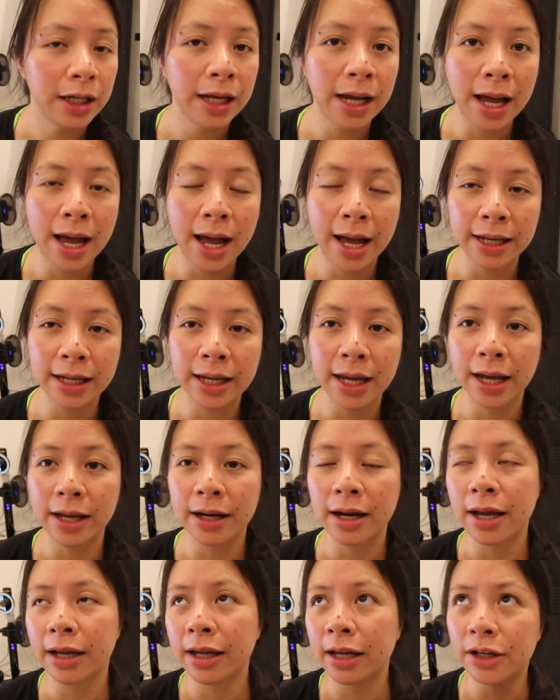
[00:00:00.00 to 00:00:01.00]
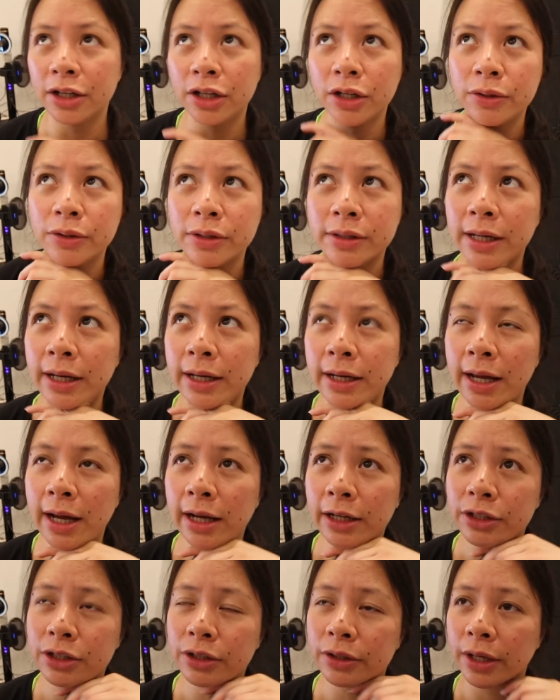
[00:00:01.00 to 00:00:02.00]
Yeah, I can use that
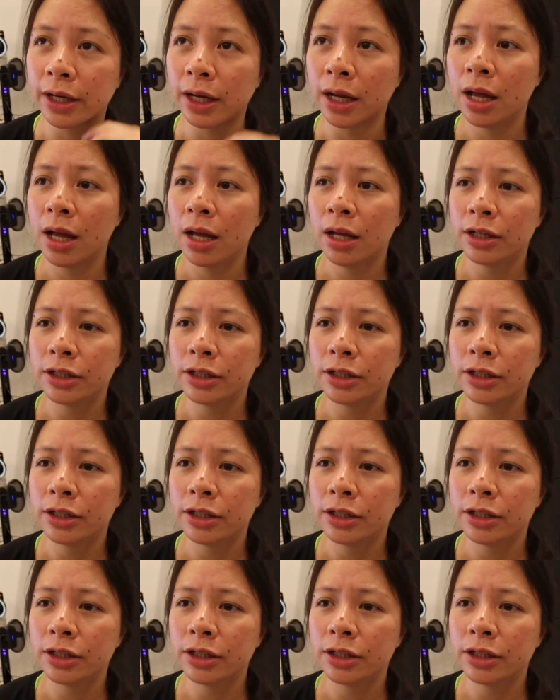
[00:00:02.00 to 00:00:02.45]
actually.